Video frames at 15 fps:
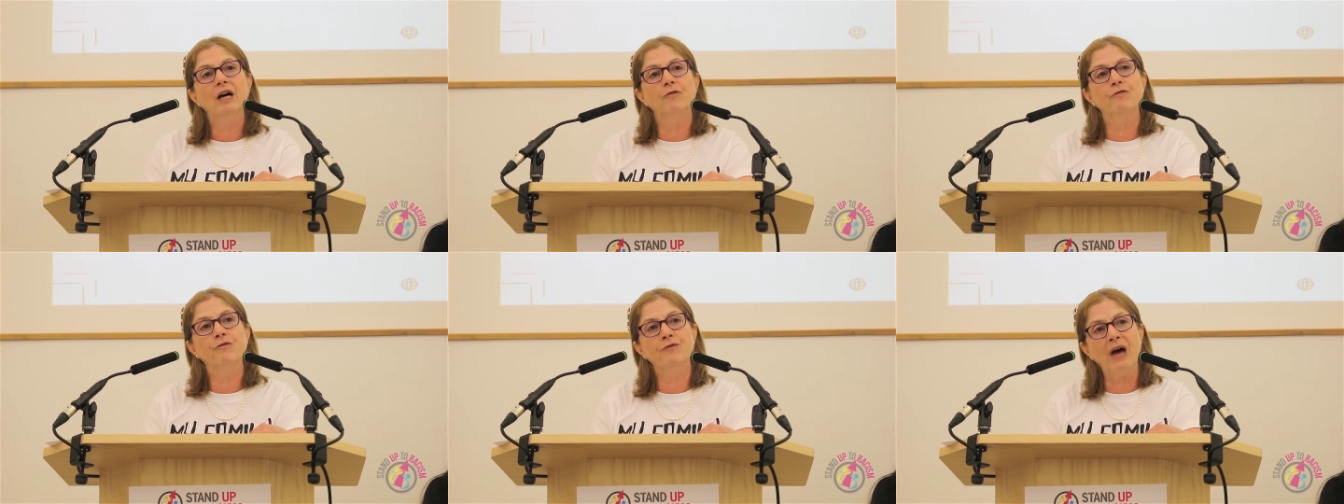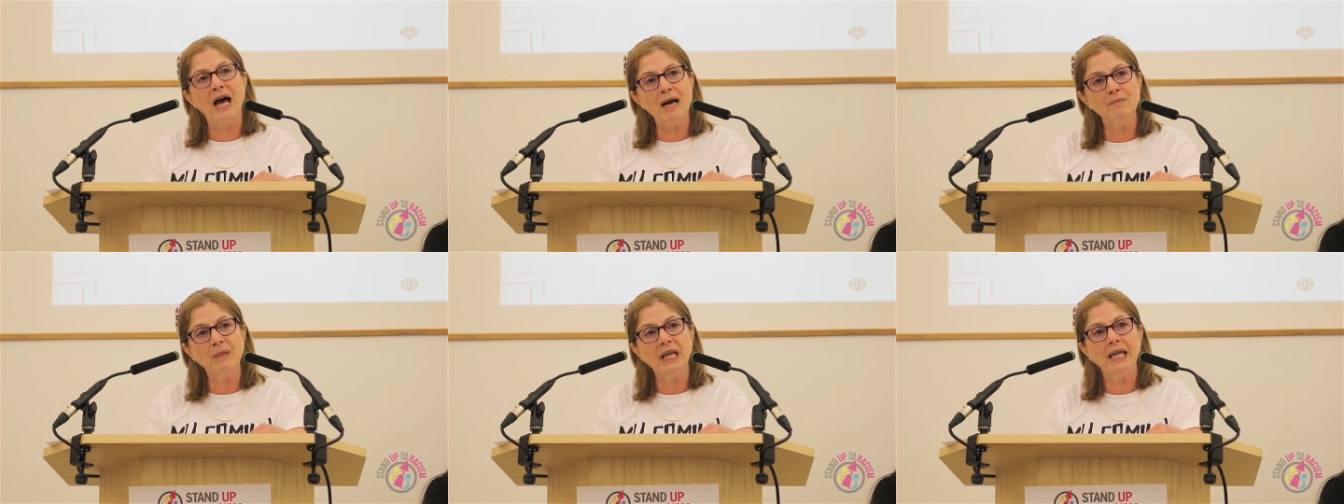of
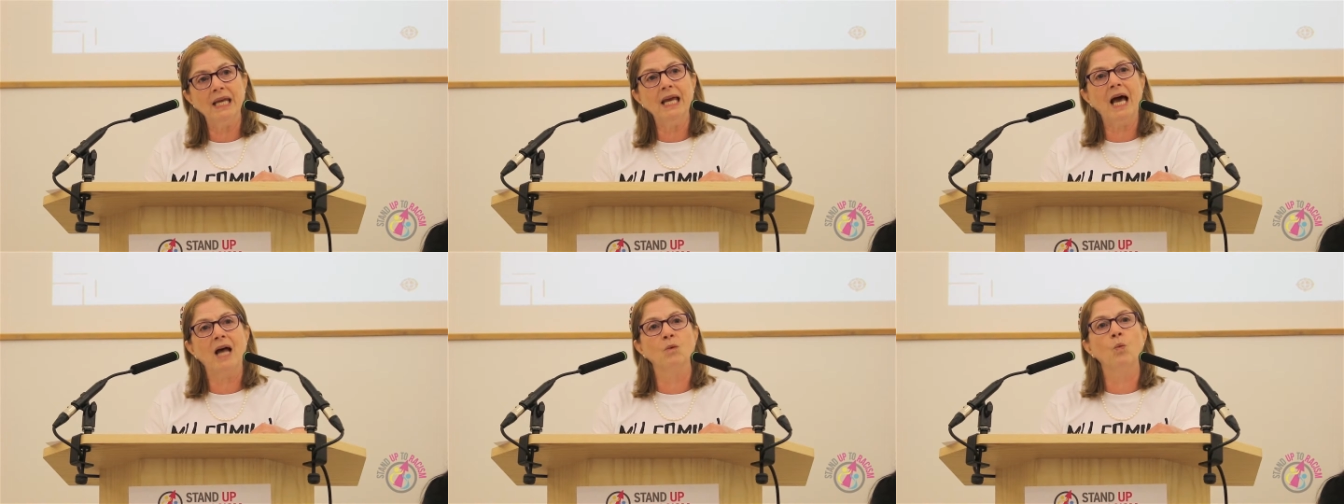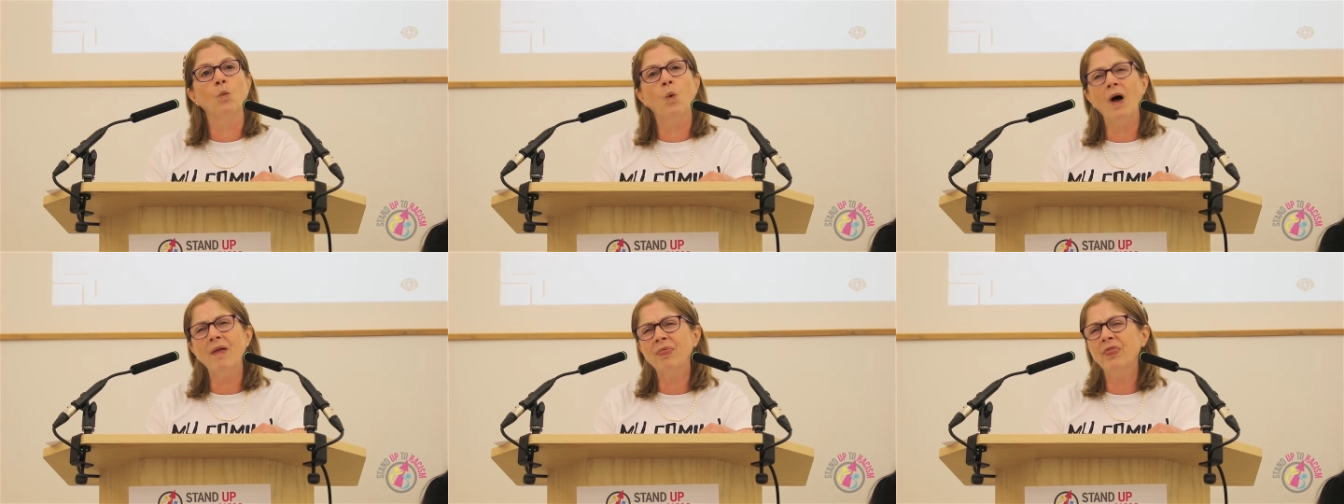family and
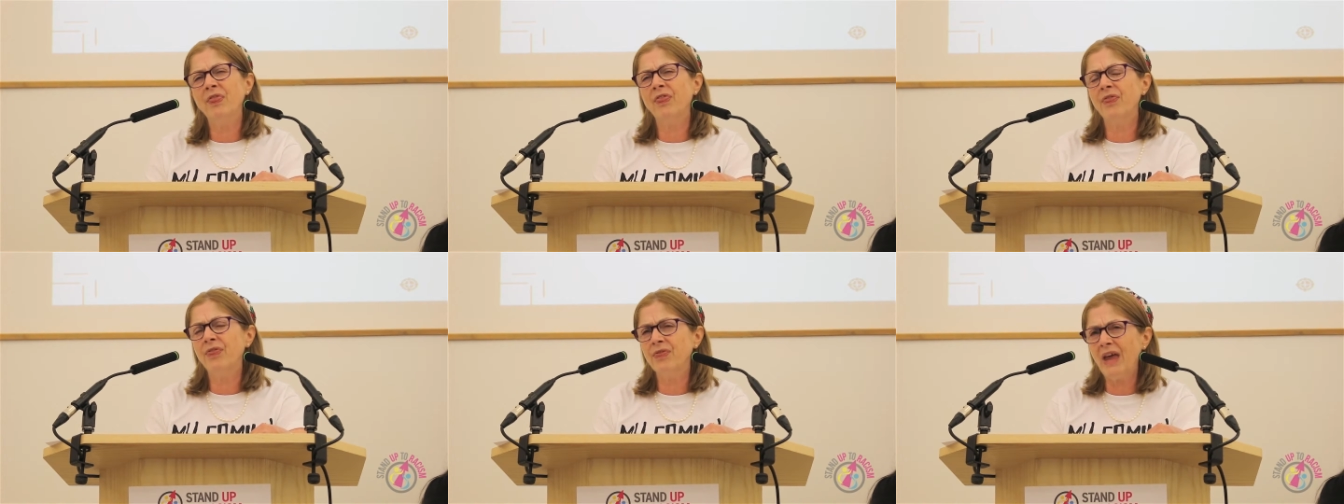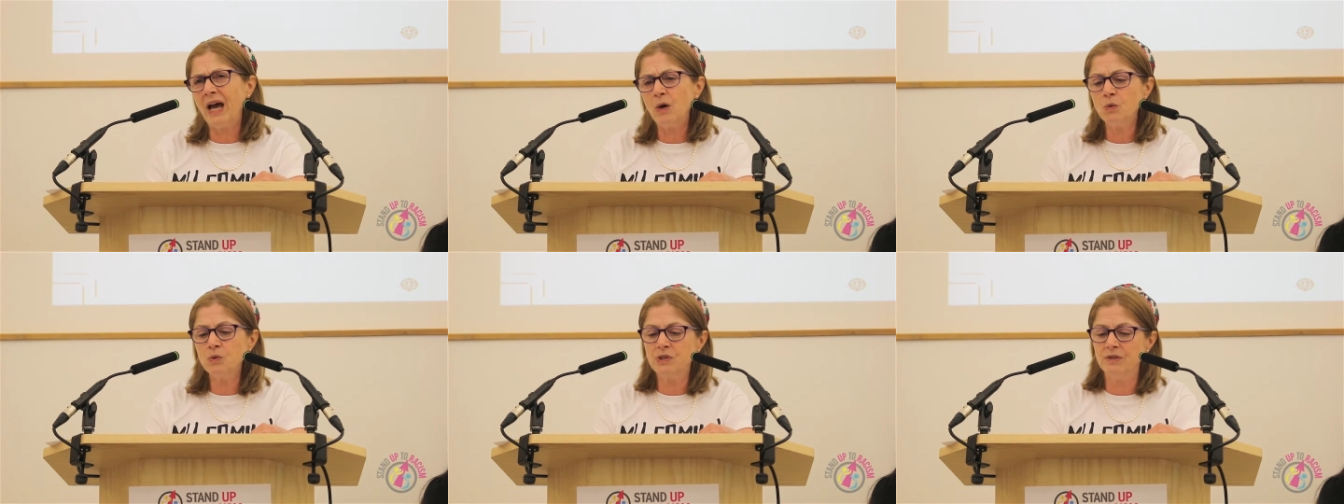
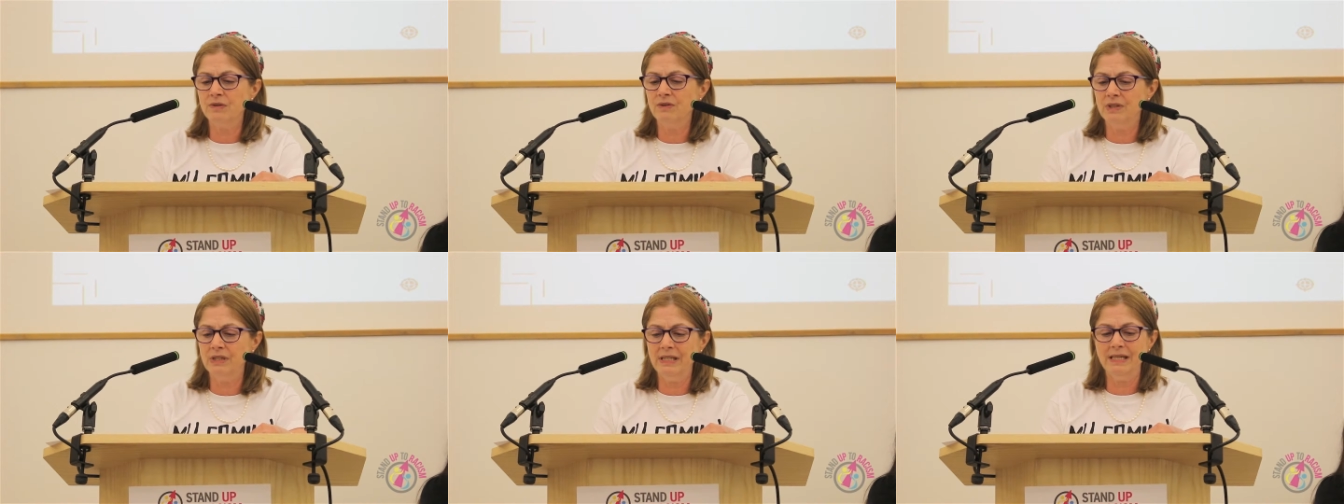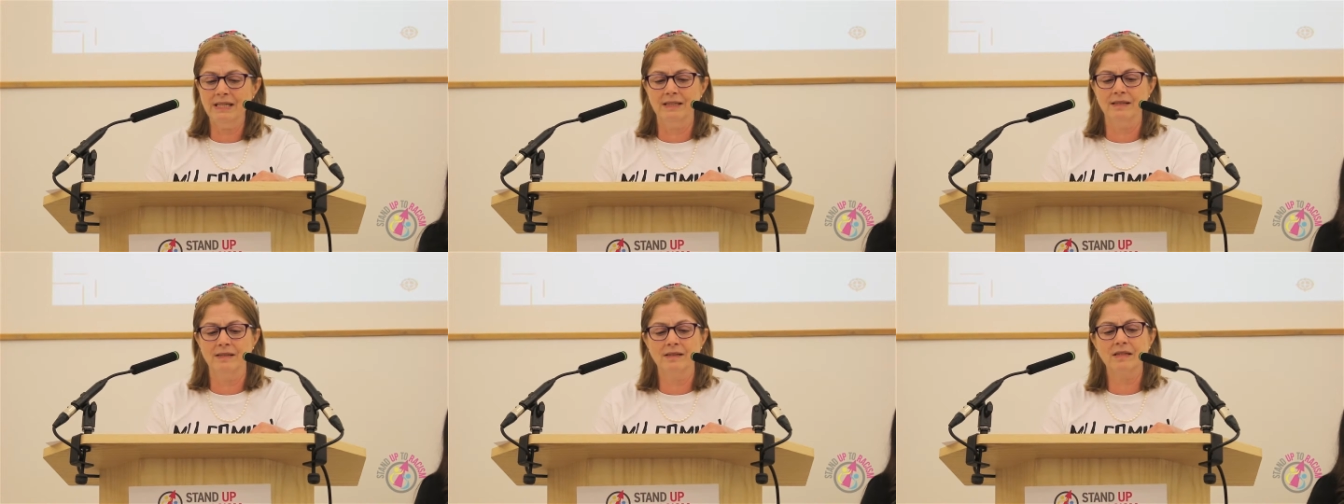1,000
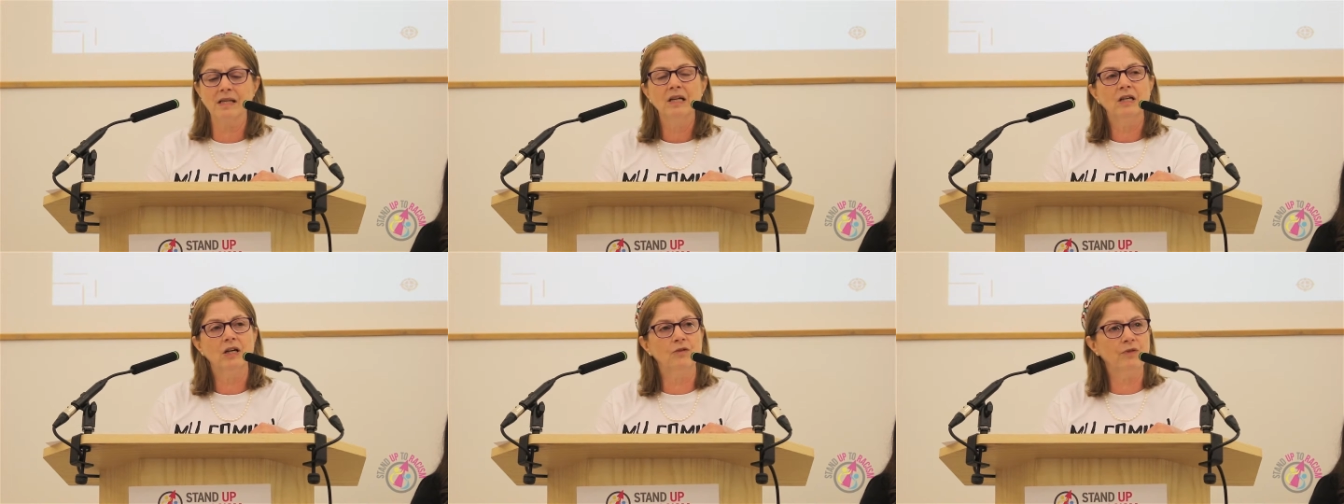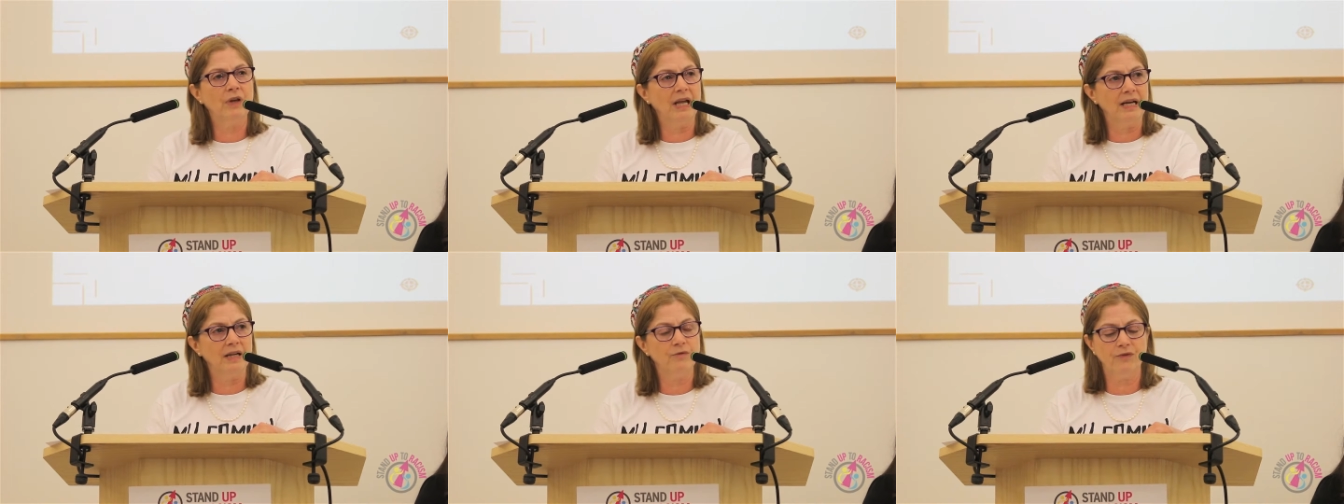years of
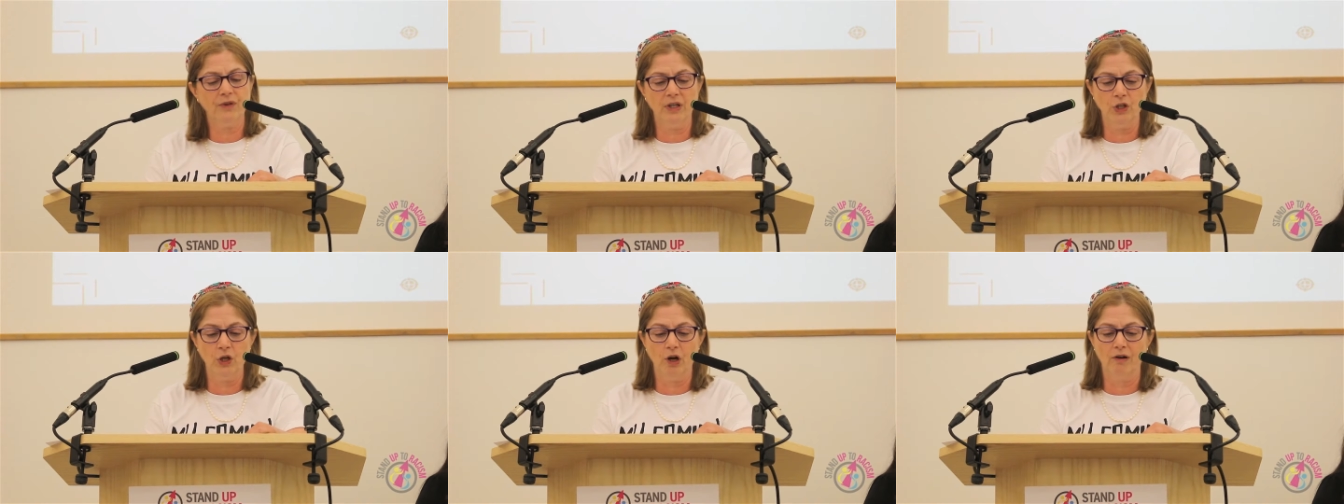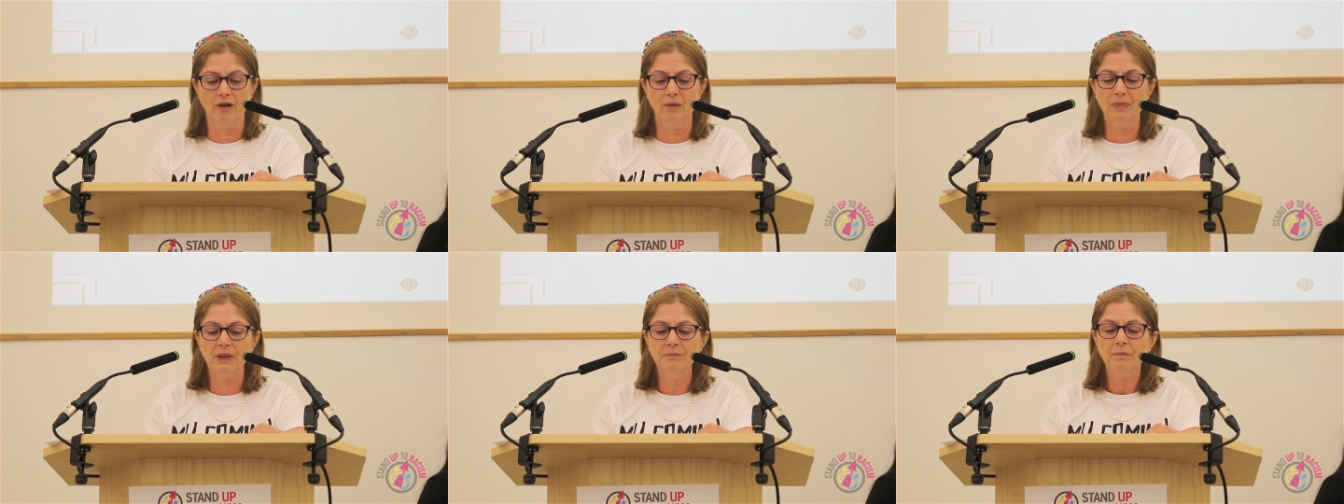life in
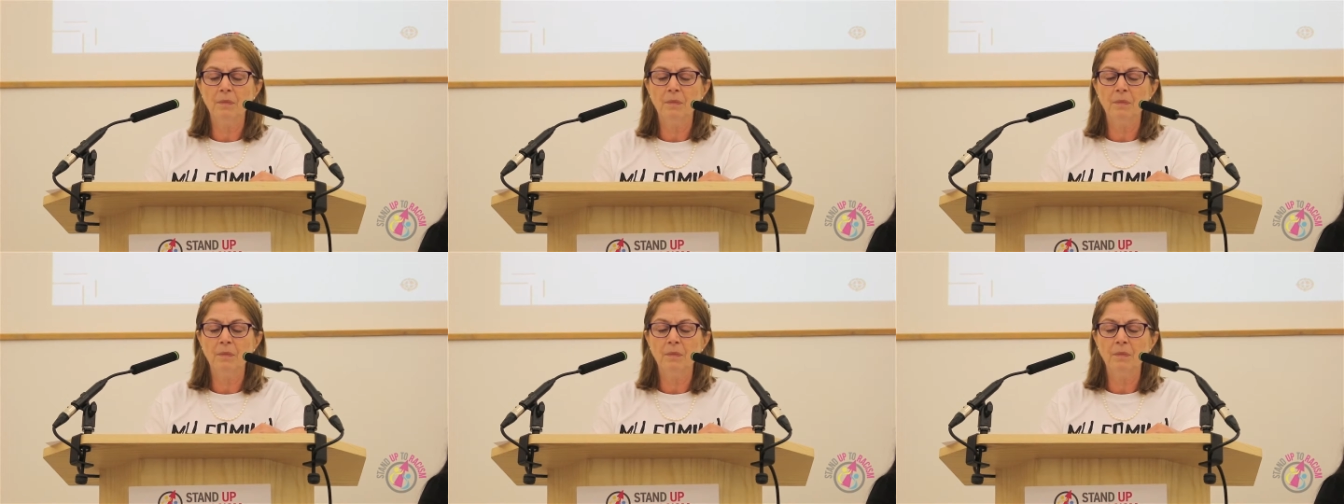Europe.